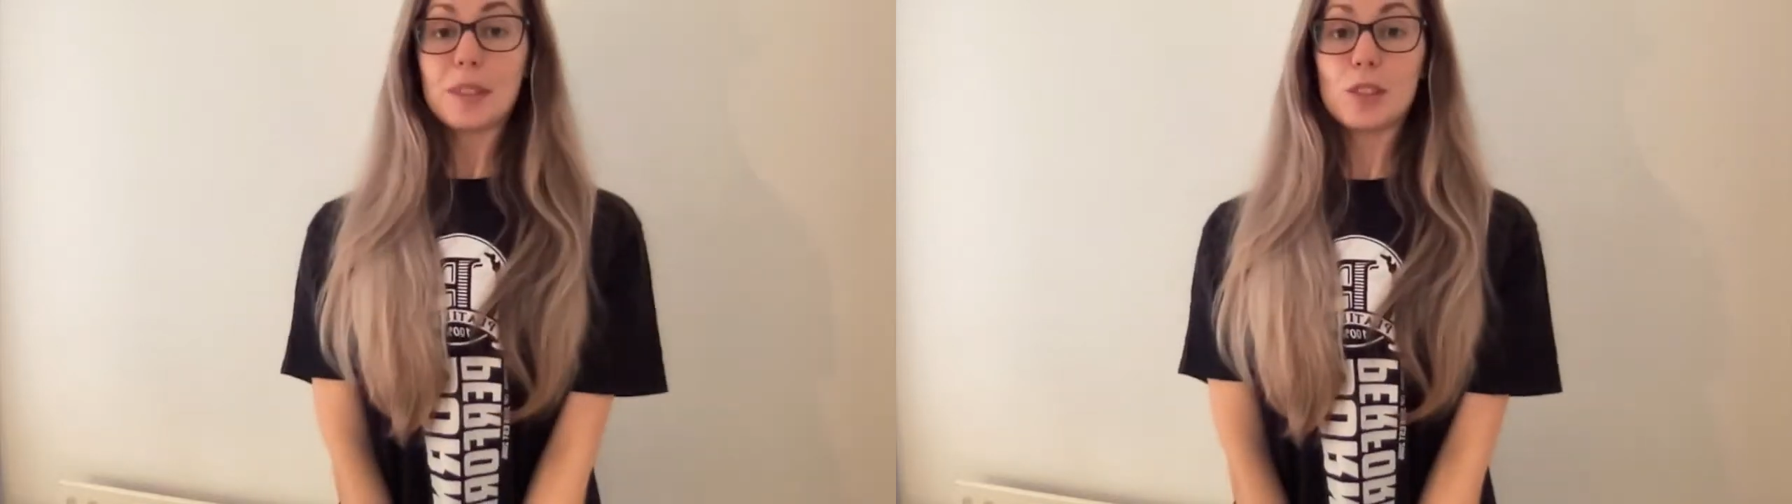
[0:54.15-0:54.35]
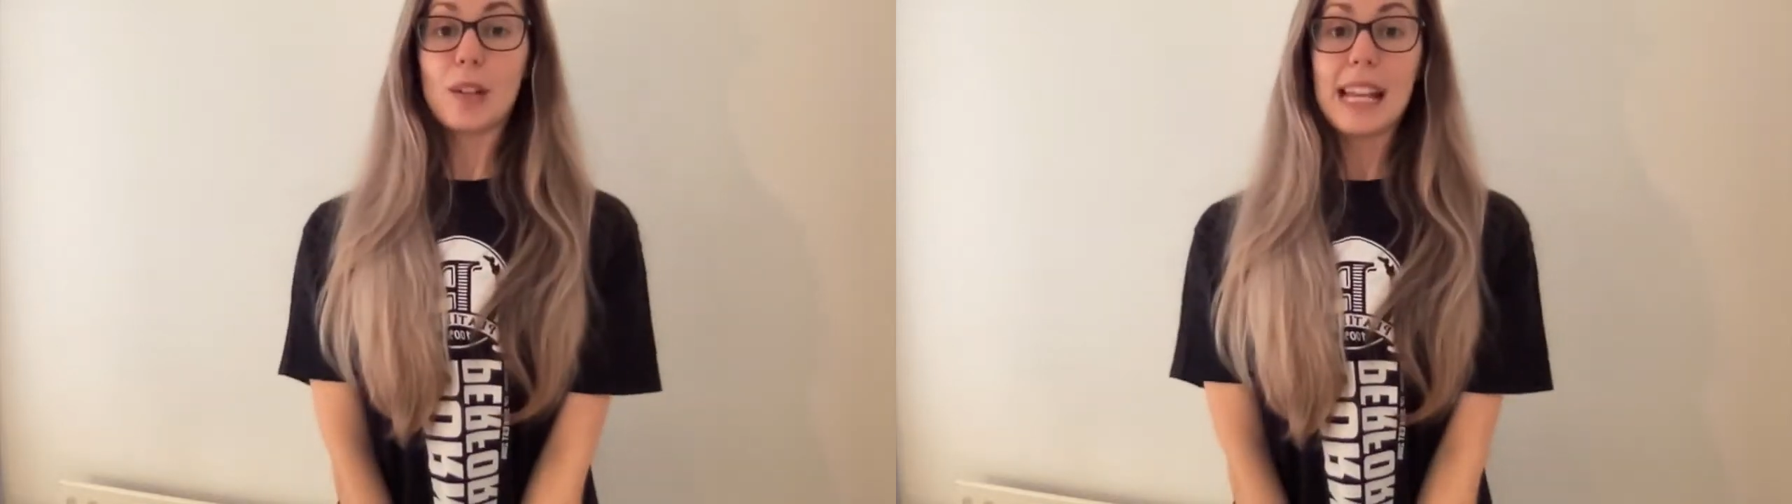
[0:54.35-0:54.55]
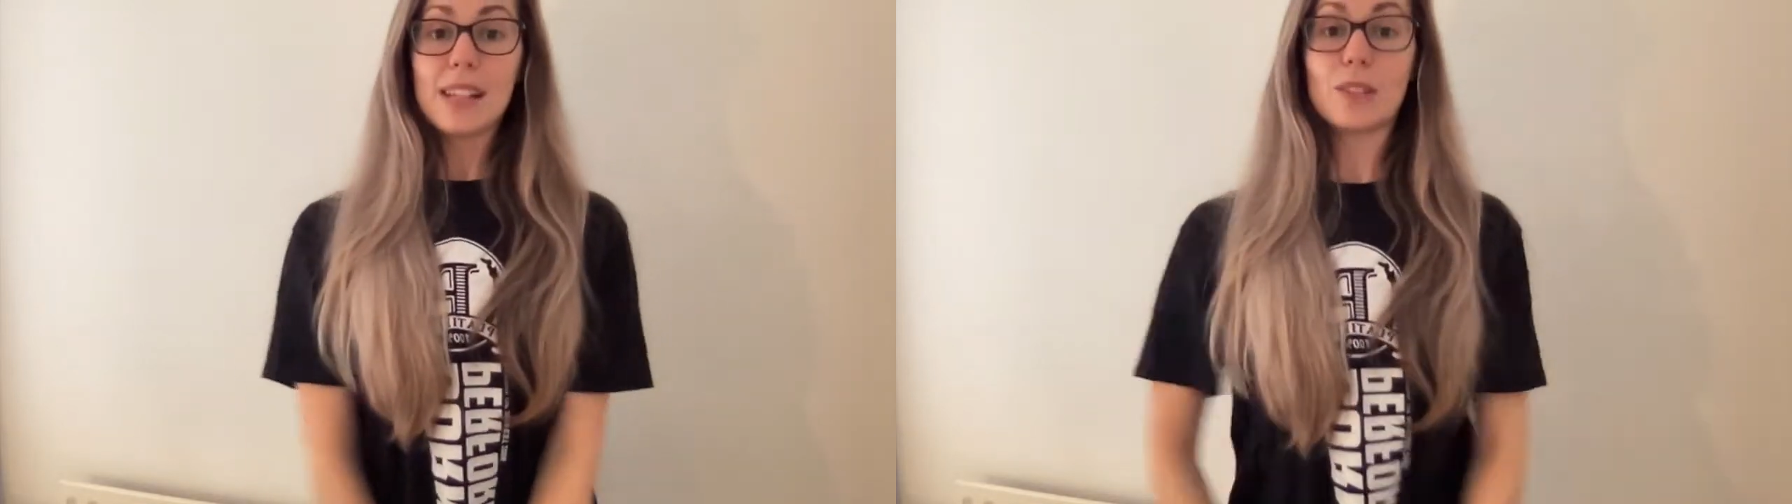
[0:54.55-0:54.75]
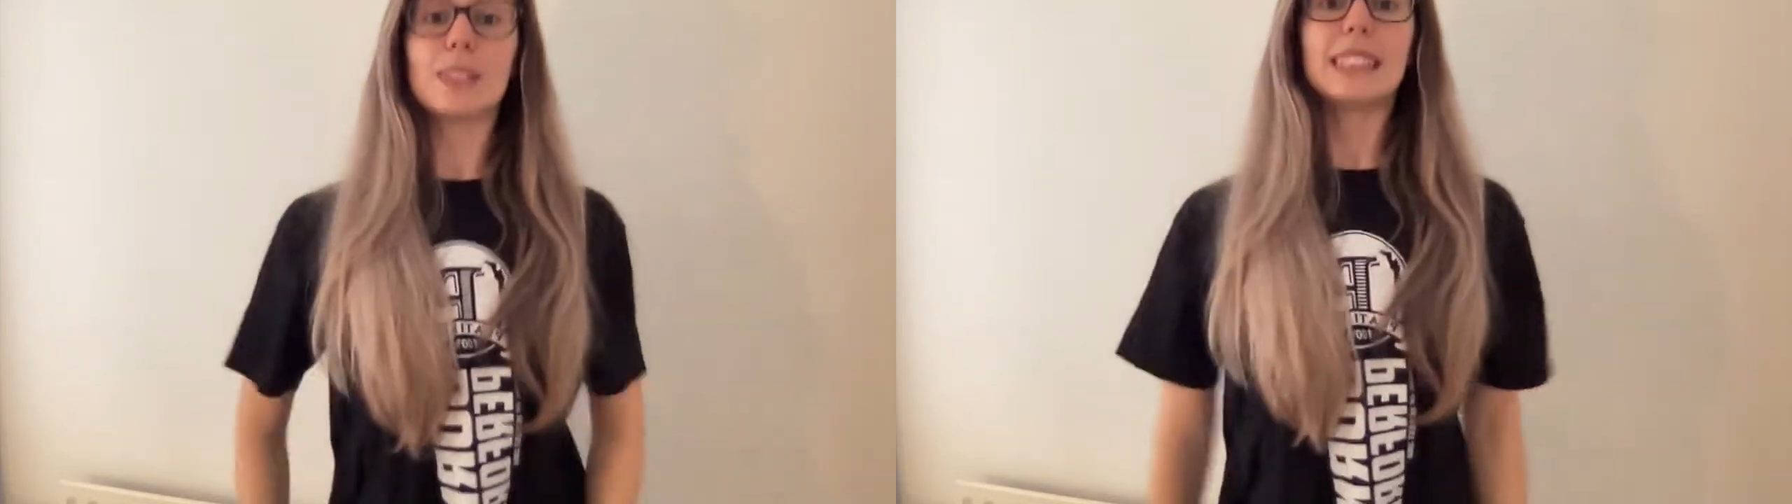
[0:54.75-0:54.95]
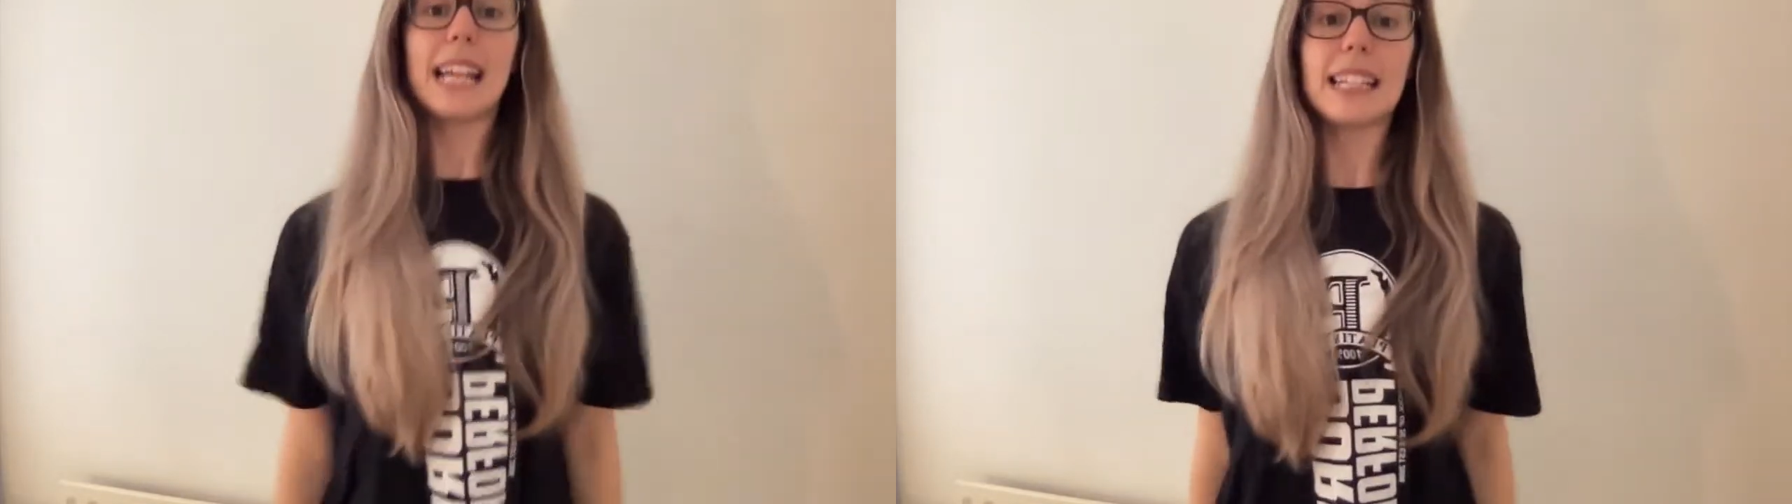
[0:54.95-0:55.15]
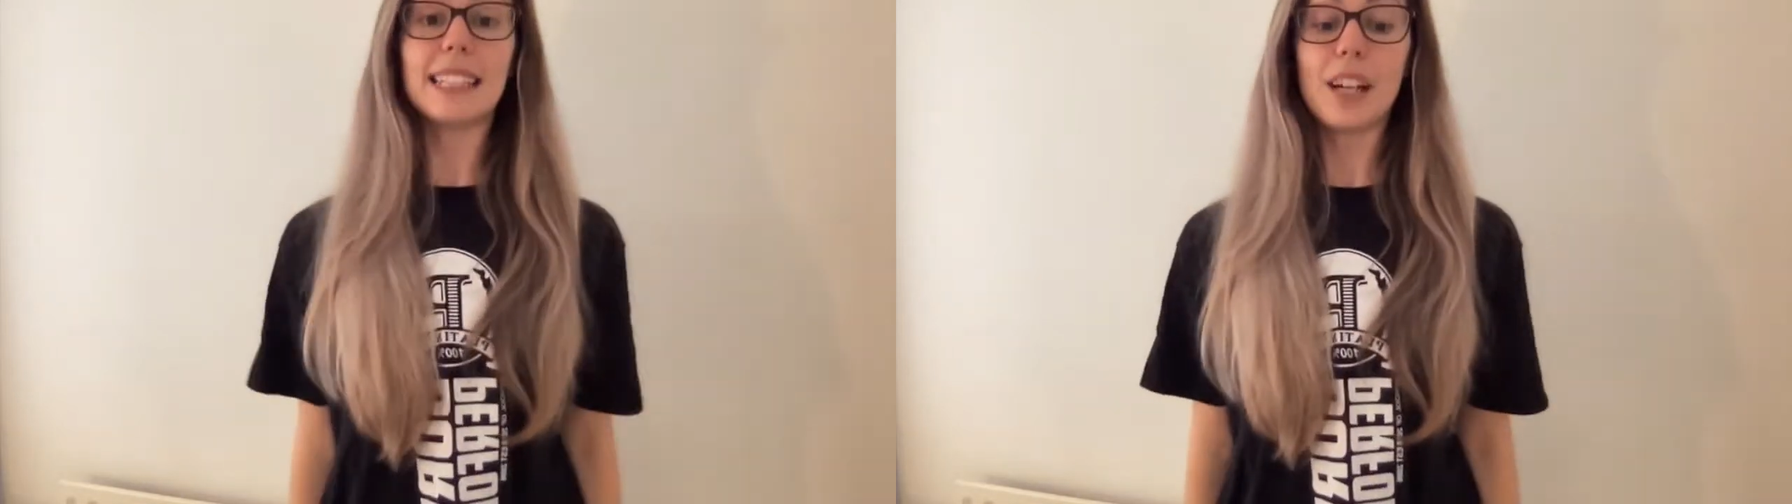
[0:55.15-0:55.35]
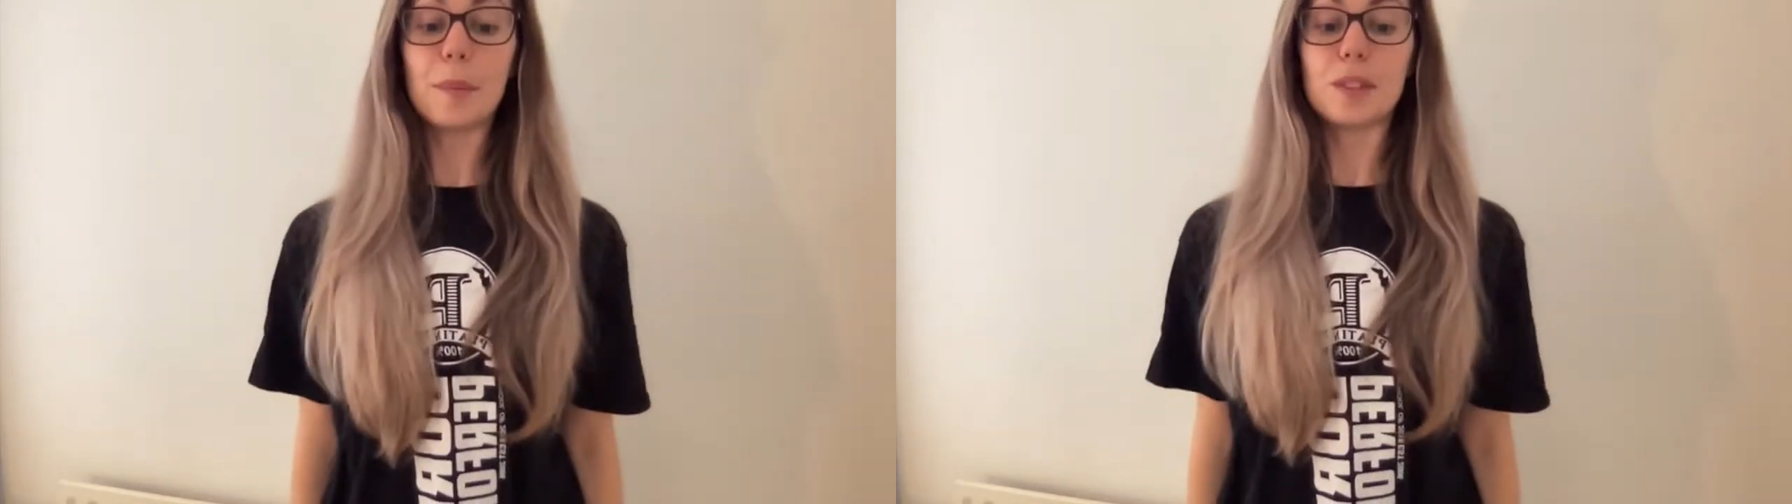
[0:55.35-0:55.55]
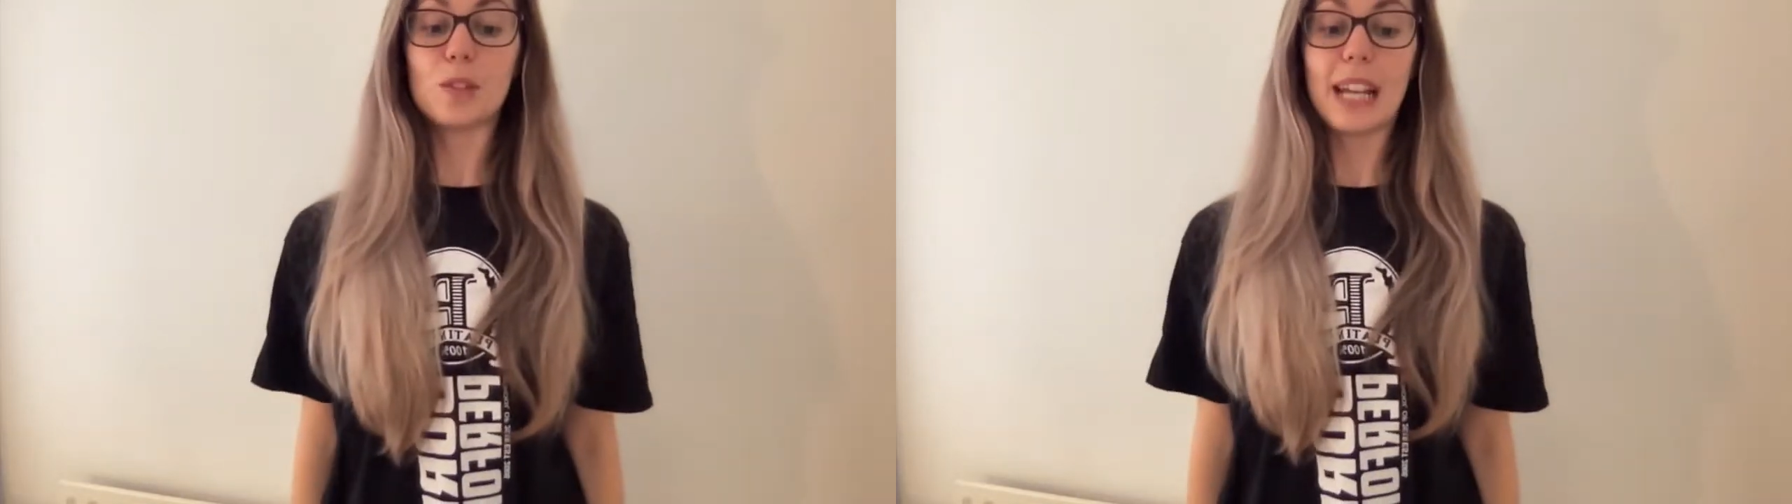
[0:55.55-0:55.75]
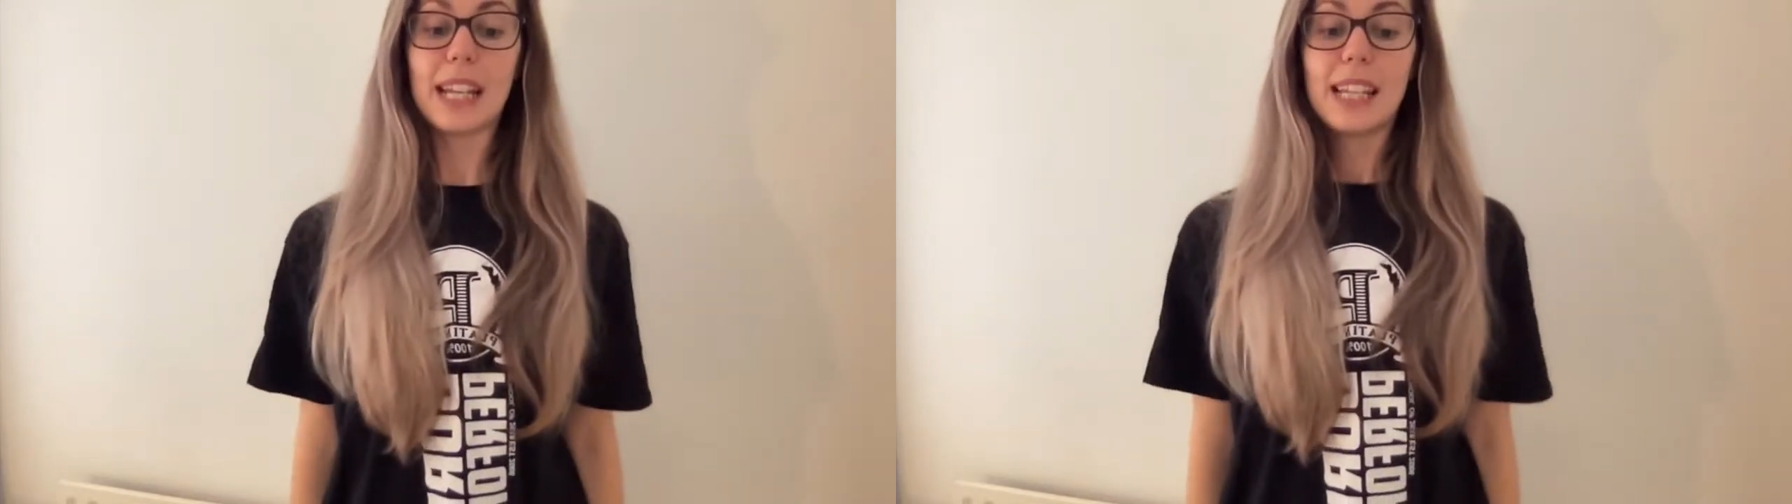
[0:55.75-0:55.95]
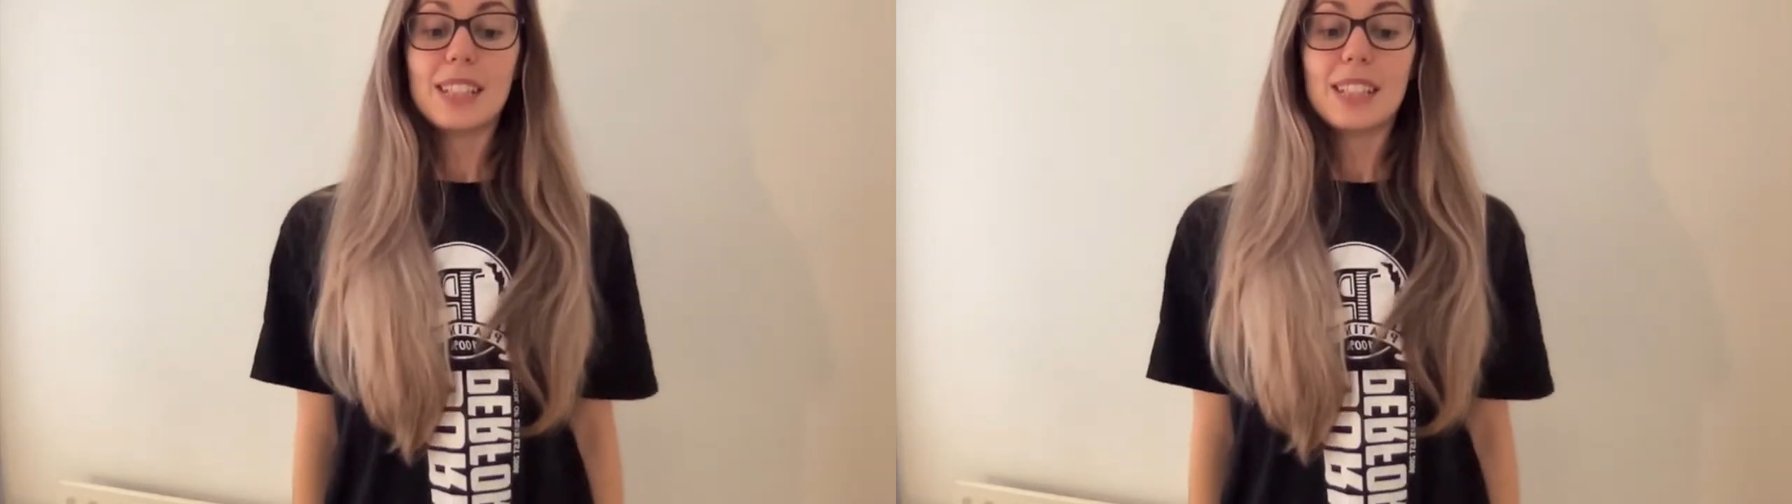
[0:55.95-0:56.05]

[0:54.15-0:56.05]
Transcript: straight or standing up straight